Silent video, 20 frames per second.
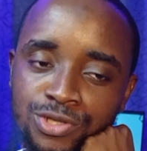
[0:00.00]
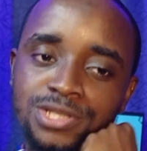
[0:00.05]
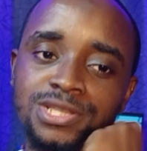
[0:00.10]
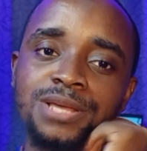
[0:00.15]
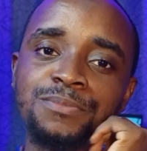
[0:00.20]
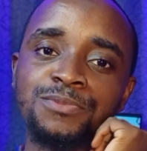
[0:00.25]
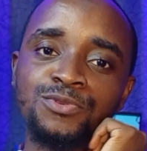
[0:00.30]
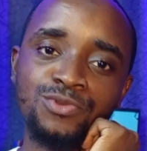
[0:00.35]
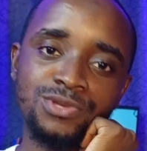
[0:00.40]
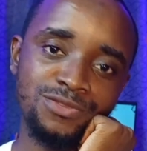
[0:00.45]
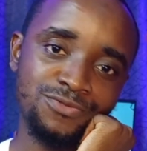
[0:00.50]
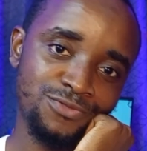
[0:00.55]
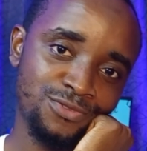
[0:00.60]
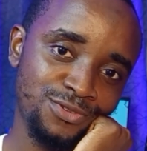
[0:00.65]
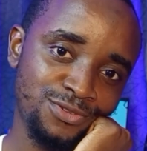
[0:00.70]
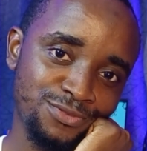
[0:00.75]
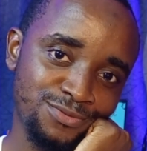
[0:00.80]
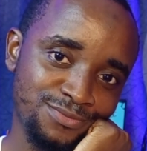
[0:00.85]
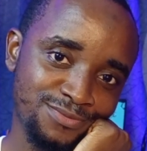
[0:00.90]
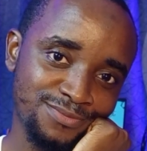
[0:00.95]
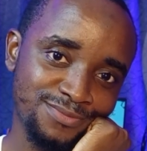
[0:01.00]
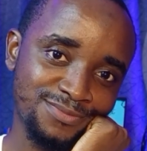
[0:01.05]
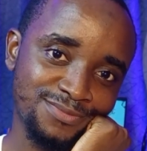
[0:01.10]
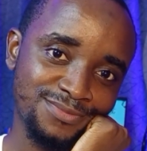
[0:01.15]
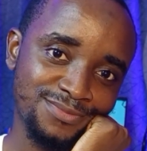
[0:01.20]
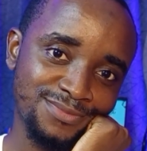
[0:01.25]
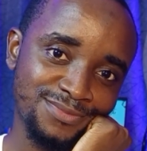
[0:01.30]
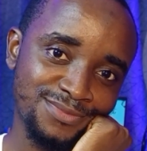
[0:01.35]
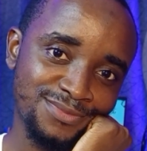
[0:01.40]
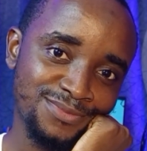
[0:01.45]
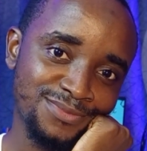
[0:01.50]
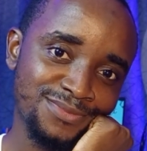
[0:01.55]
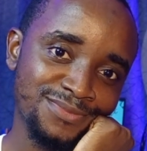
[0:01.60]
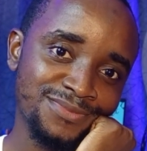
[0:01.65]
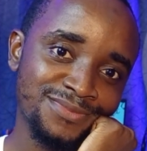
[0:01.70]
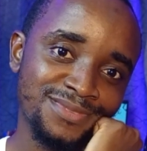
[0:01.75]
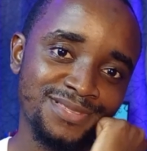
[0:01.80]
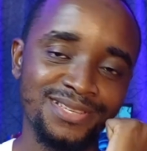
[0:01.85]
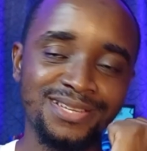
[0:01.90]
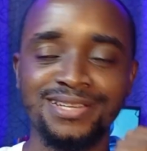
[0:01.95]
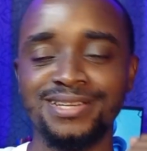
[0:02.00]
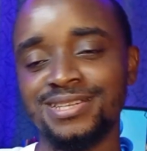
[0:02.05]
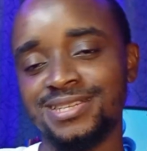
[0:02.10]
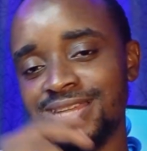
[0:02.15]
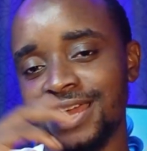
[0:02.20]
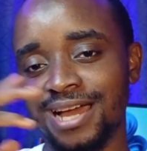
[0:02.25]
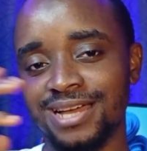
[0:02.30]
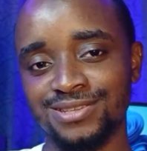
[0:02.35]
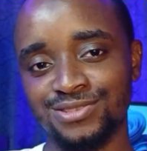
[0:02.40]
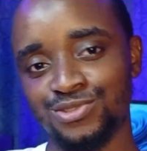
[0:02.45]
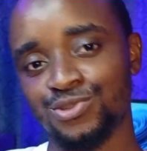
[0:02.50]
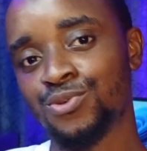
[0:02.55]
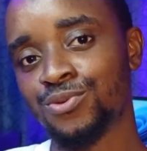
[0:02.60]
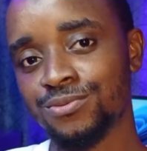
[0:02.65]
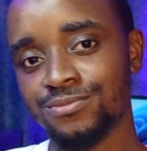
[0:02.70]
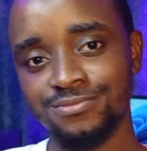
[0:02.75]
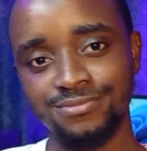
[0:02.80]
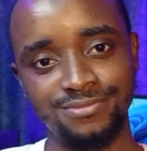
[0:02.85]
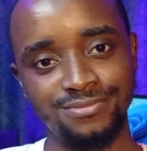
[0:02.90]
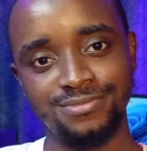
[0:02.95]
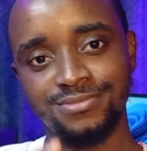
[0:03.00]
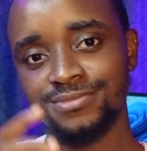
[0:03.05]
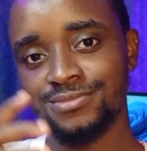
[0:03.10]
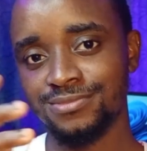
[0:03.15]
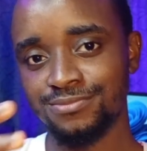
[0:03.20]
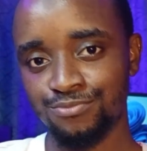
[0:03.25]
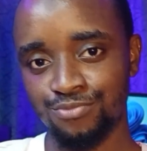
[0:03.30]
Do it. Let me wait for you. Yeah, so